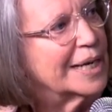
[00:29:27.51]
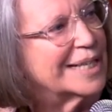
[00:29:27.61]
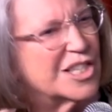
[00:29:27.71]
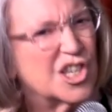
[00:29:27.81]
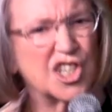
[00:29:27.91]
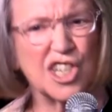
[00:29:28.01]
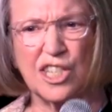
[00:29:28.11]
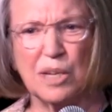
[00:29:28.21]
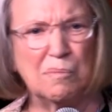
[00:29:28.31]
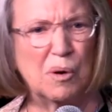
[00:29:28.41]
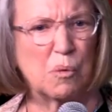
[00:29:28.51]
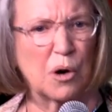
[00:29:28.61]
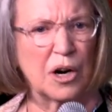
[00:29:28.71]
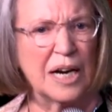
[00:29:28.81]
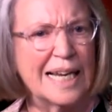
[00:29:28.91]
It's such a simple
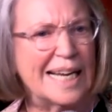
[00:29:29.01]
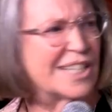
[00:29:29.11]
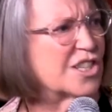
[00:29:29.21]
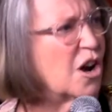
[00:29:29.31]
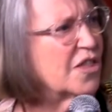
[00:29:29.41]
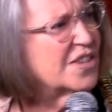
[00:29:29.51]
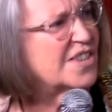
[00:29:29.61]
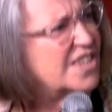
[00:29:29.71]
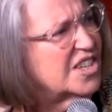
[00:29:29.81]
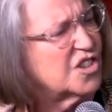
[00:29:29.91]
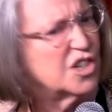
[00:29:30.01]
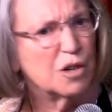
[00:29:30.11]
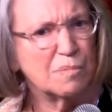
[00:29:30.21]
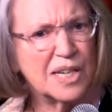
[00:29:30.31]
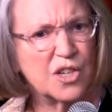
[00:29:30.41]
word. It's the
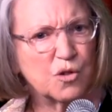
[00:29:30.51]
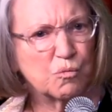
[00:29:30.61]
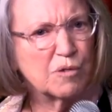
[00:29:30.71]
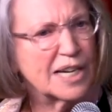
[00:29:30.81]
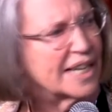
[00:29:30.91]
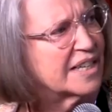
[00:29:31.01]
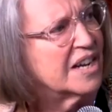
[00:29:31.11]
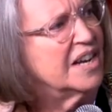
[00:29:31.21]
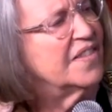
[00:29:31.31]
system is rigged.